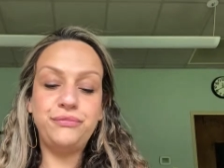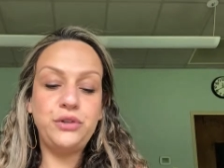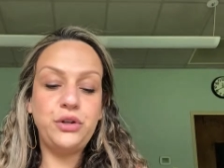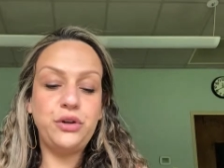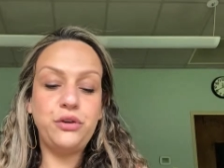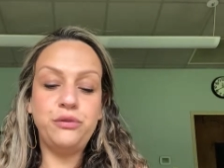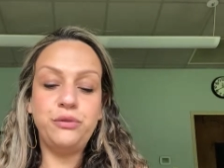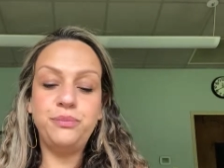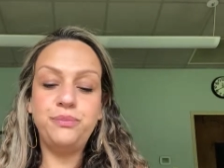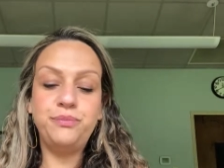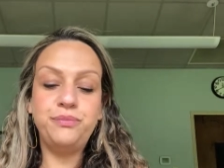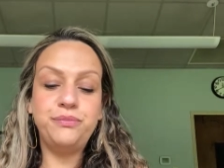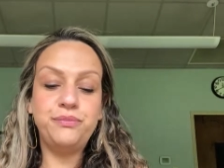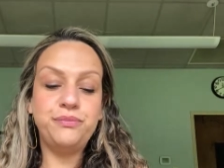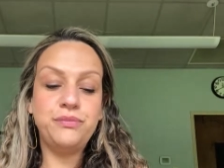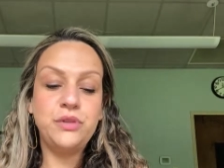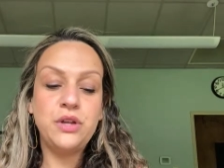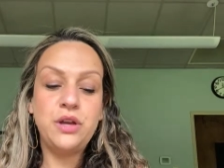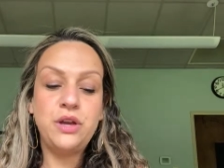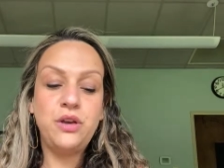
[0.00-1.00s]
you know,
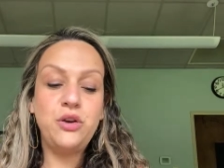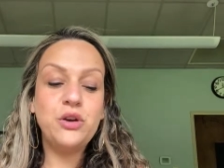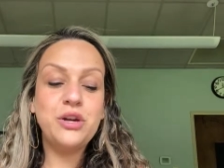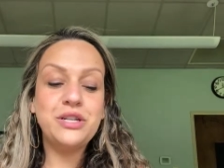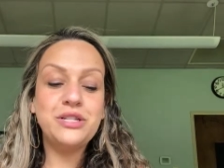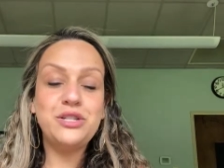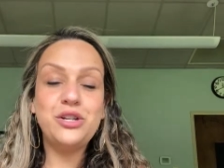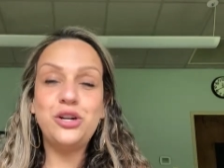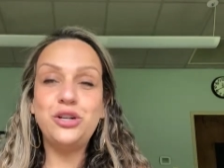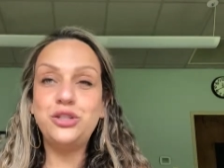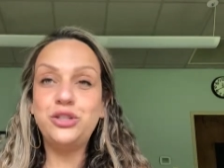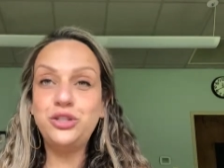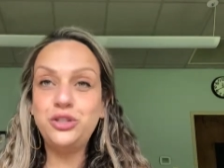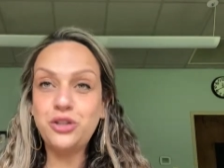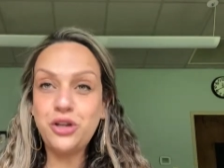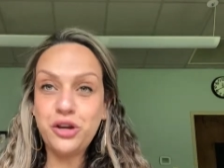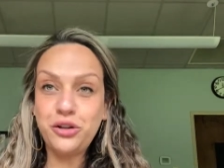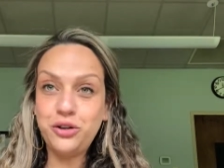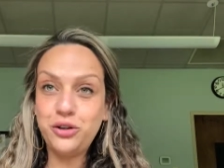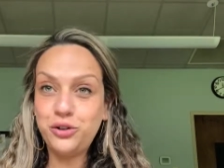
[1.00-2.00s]
you can search
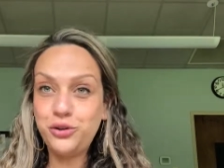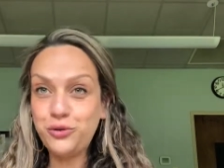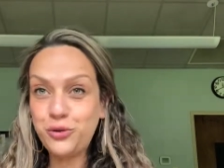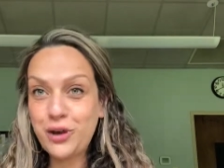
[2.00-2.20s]
toddlers